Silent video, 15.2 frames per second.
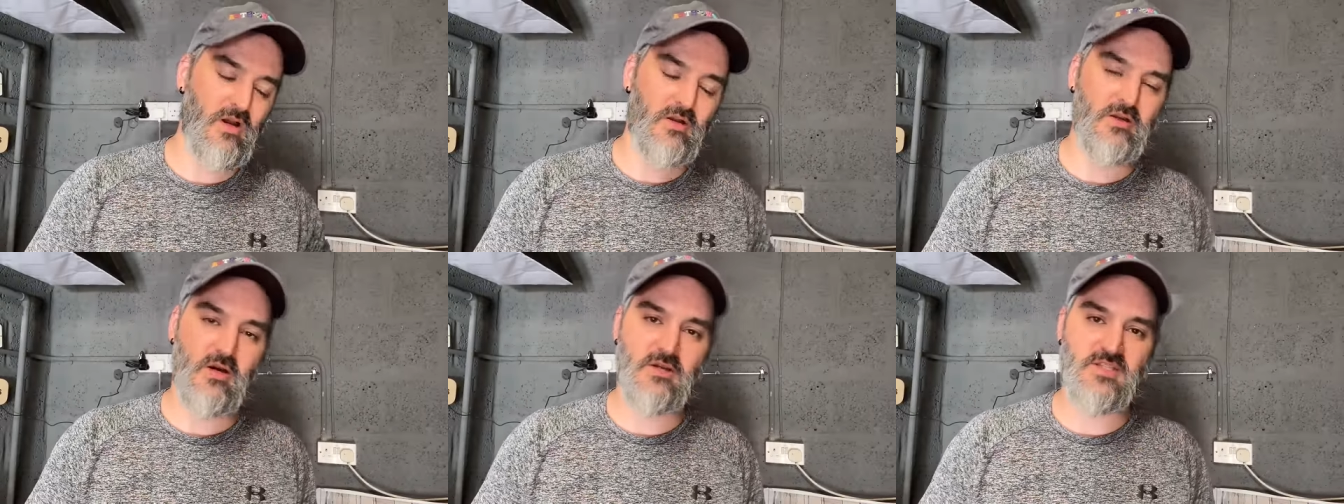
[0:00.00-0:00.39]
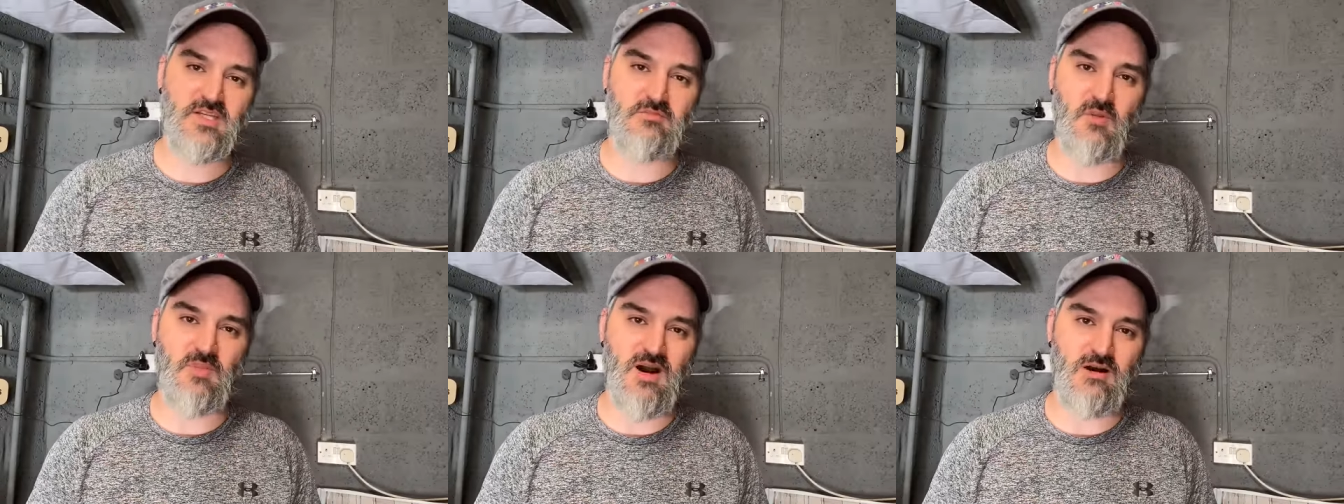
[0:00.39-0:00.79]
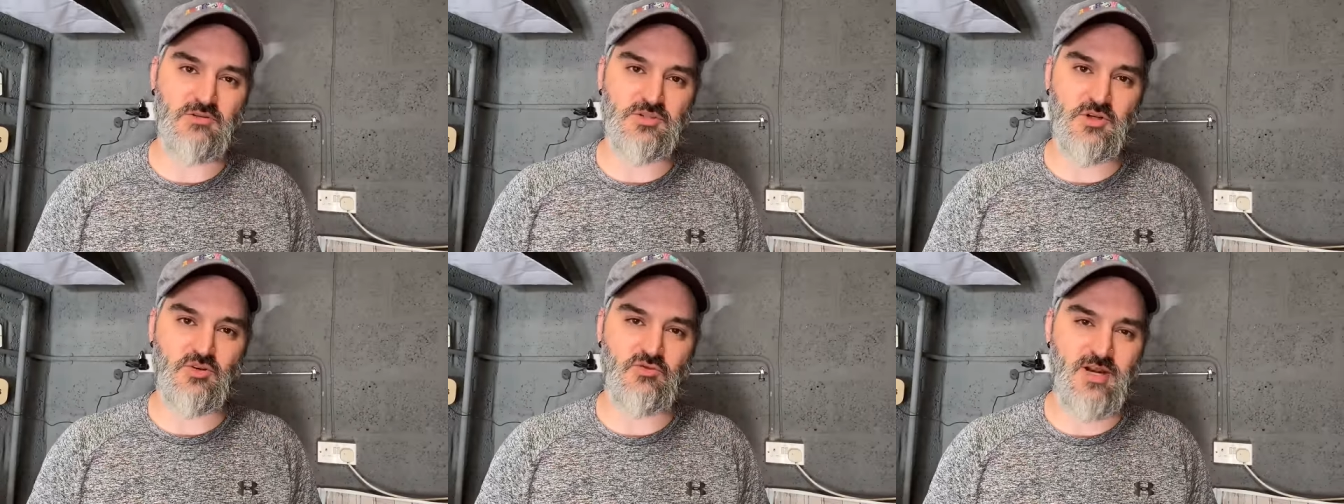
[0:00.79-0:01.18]
go see my
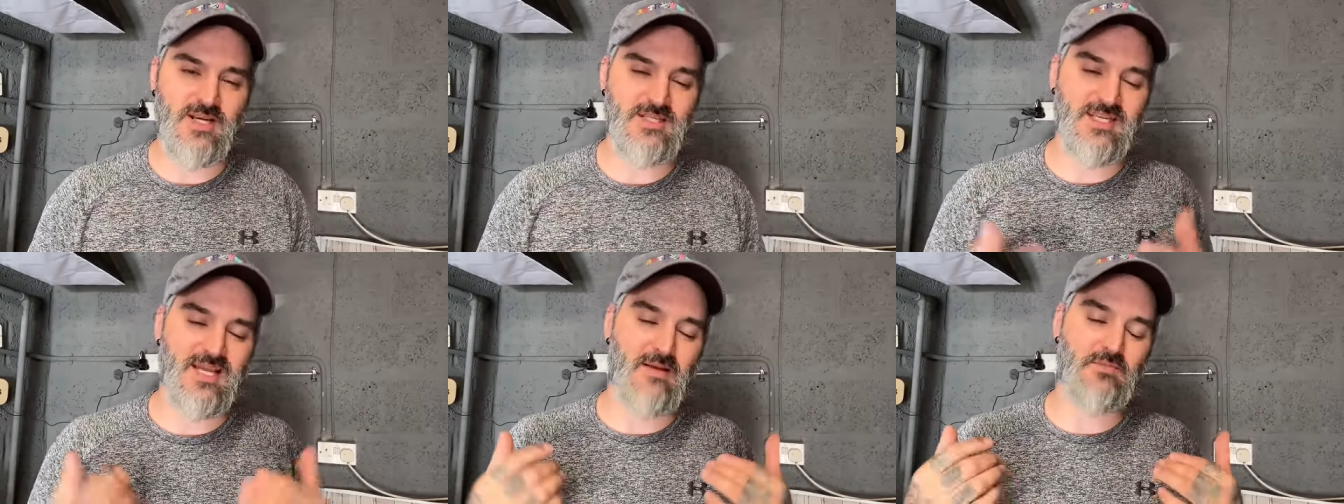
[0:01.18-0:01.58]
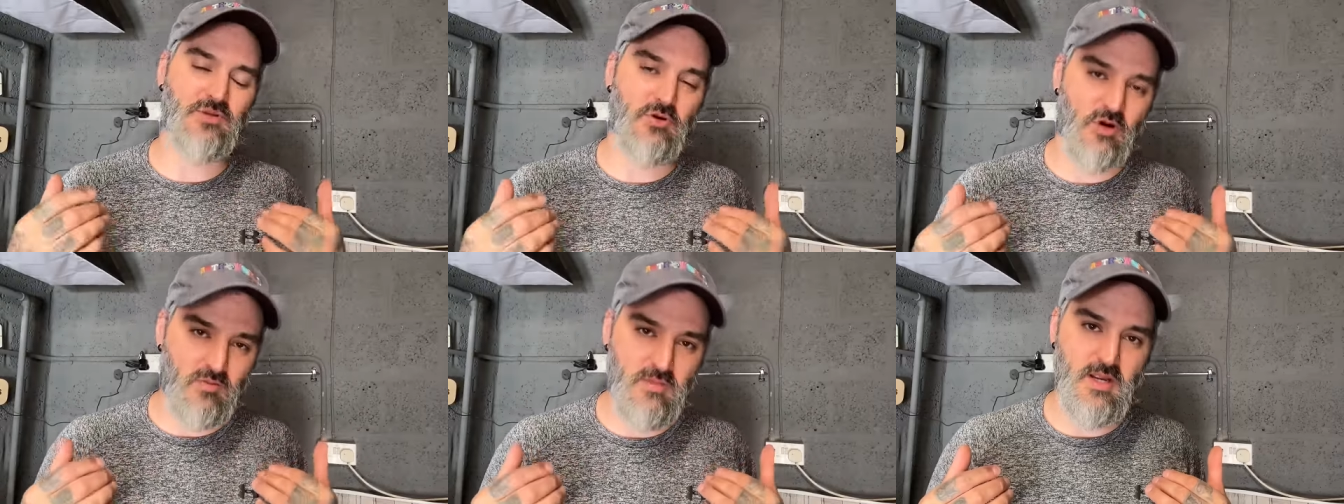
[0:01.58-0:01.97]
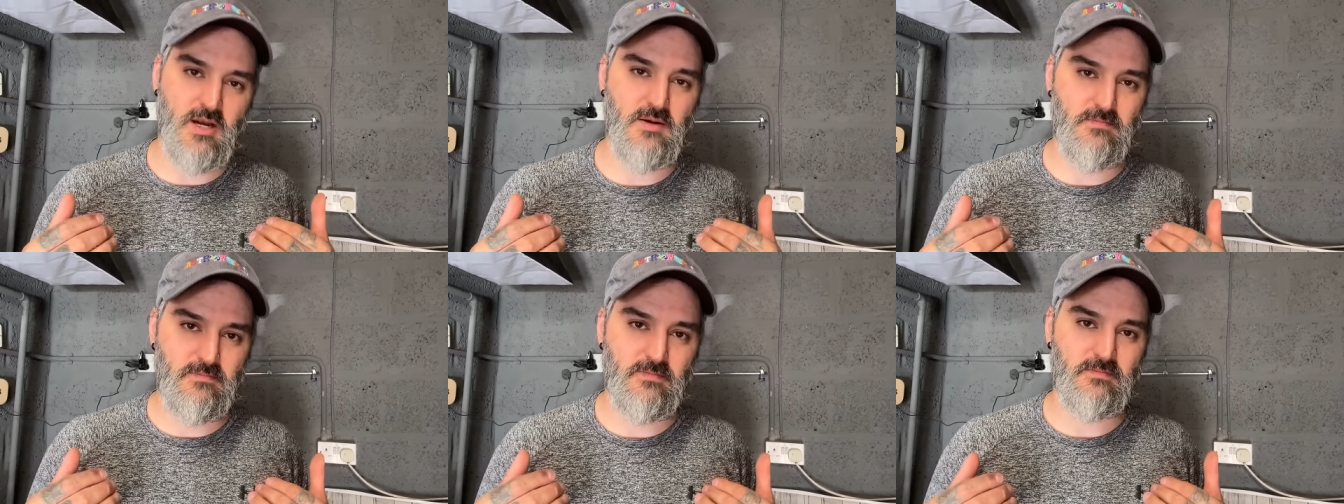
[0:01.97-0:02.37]
pals at Gregg's, get them to hook me
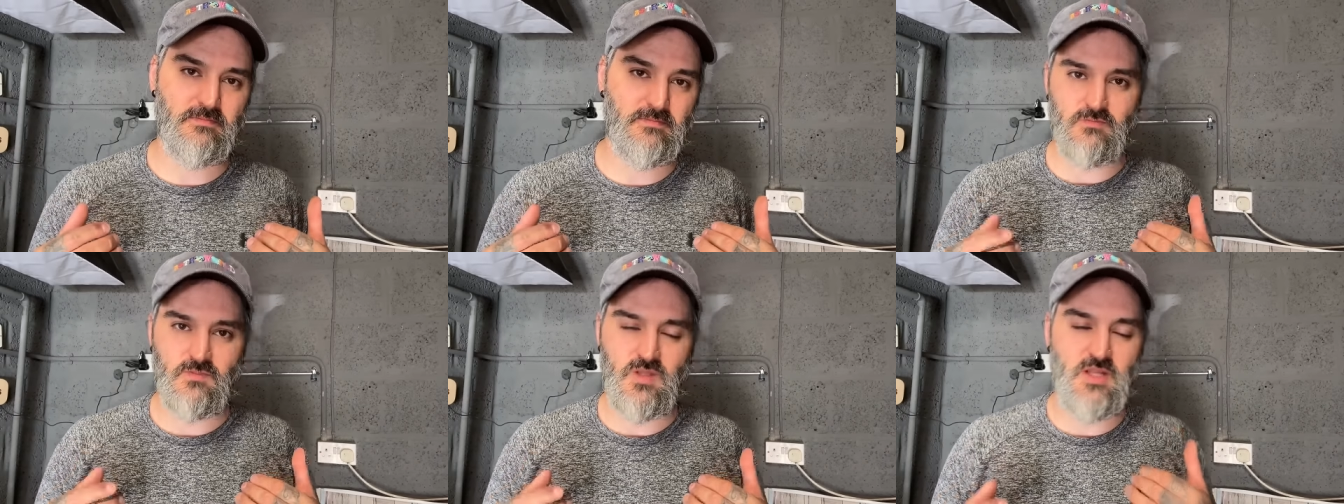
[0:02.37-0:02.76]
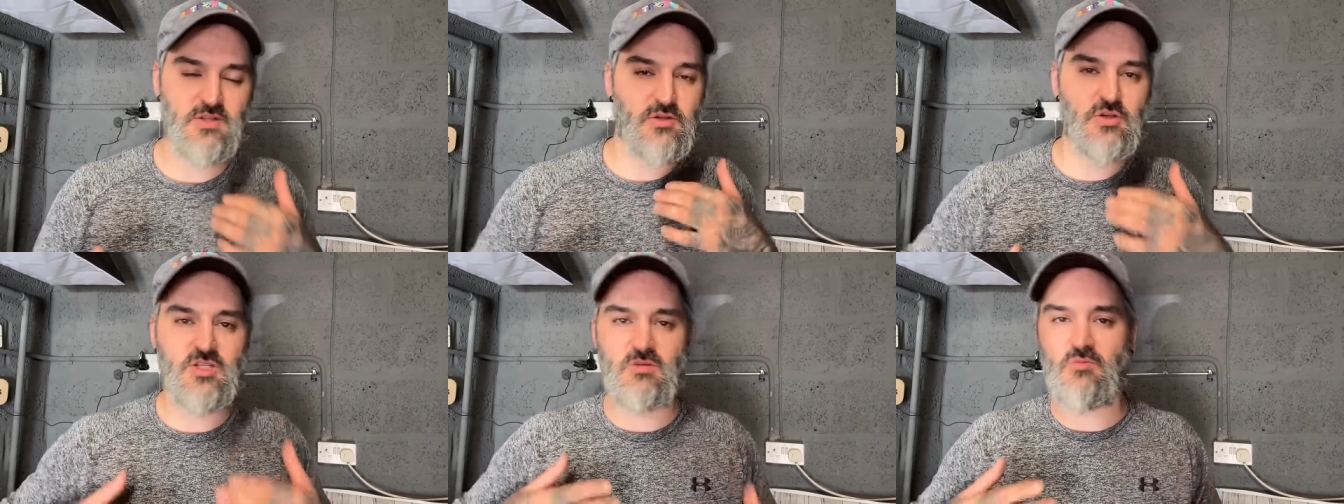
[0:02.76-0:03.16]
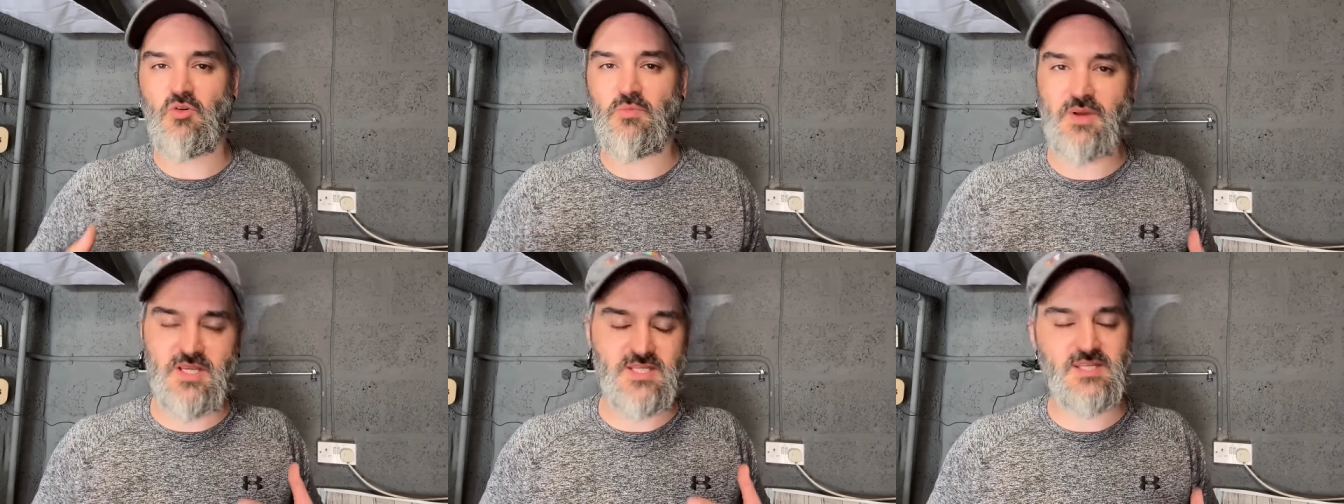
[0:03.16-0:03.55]
up, and then do some more
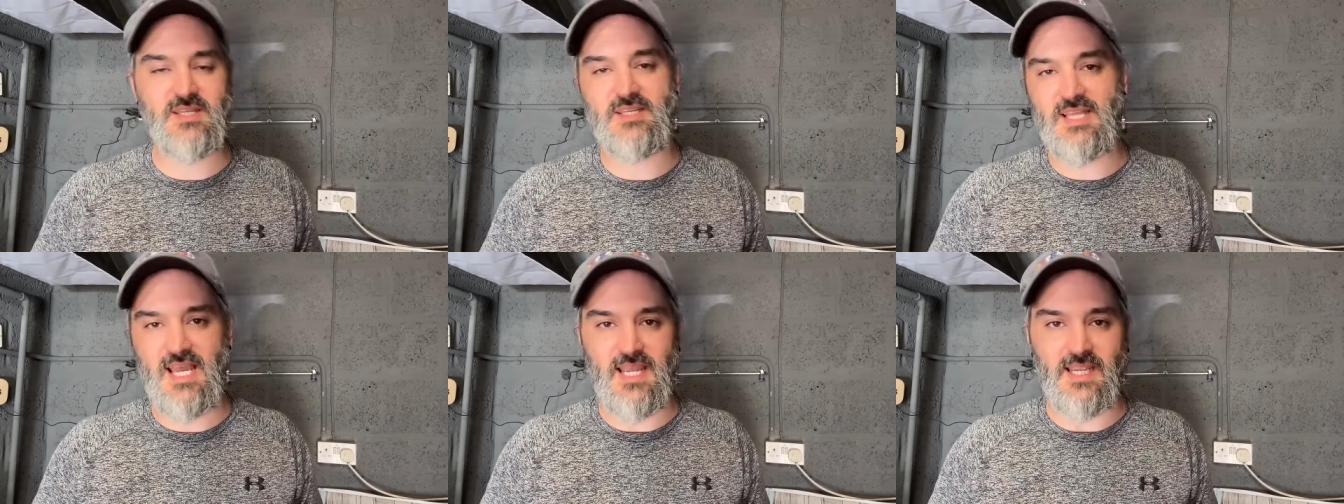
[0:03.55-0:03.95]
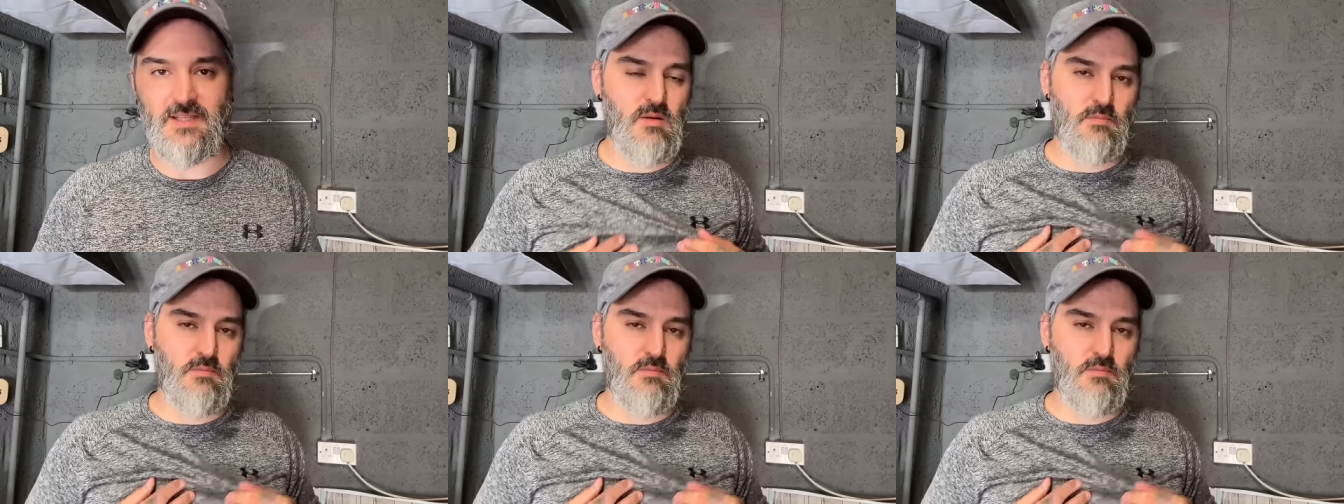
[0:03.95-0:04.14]
bits in the day.